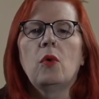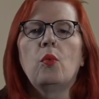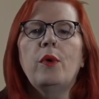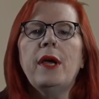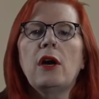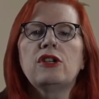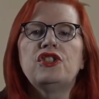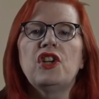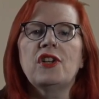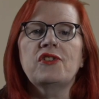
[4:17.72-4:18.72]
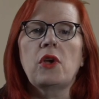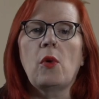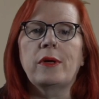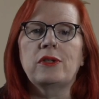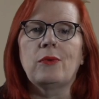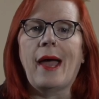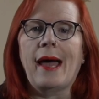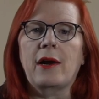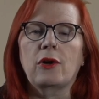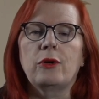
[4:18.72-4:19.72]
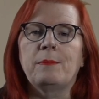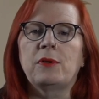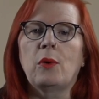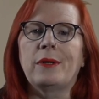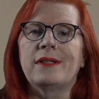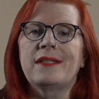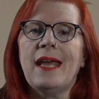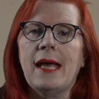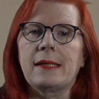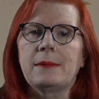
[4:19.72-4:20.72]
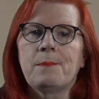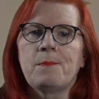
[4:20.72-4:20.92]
We are just going to add our crypto instead.